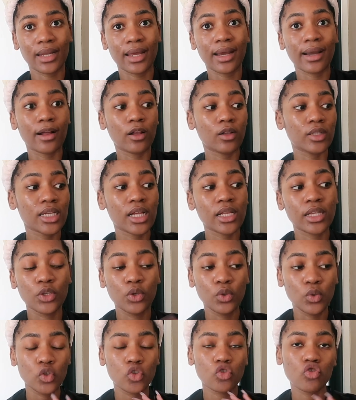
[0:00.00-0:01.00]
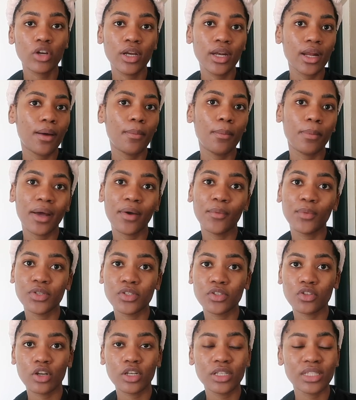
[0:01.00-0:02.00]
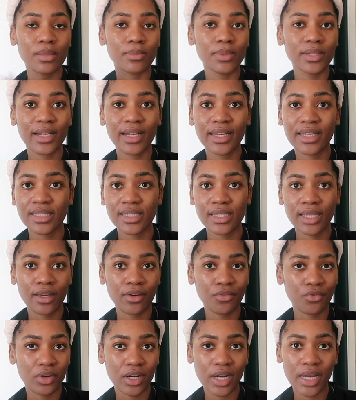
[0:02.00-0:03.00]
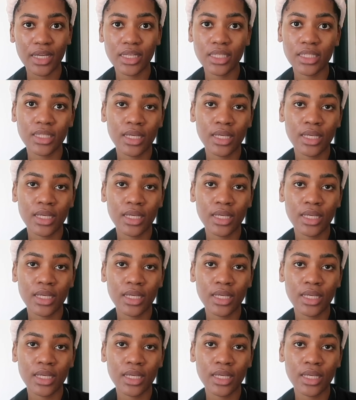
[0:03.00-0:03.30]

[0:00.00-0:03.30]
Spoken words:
Like, I'll tell you straight up, I was not double cleansing every night.